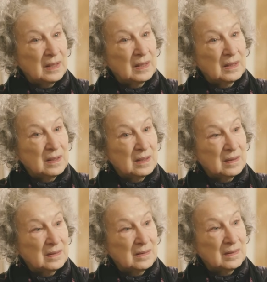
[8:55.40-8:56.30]

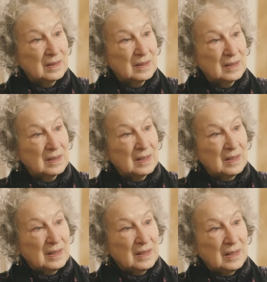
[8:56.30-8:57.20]
And
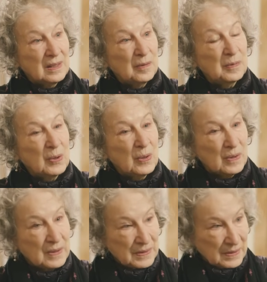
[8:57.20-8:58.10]
of
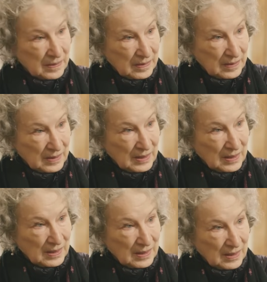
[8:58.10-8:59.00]
course,
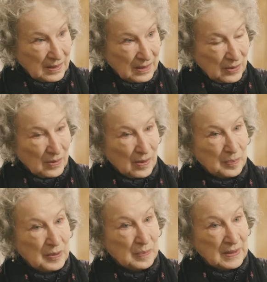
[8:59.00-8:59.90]
you're
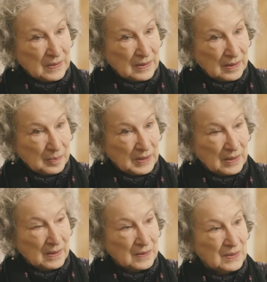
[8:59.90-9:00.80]
optimistic,
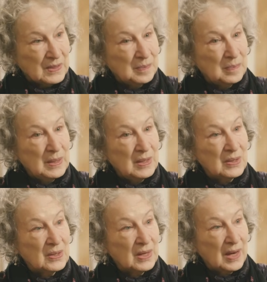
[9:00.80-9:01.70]
because the
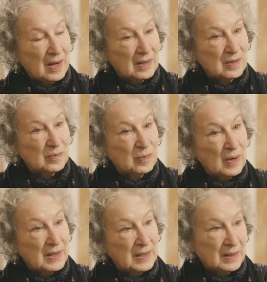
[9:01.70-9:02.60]
mere act of
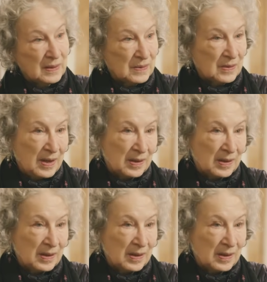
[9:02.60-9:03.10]
writing is an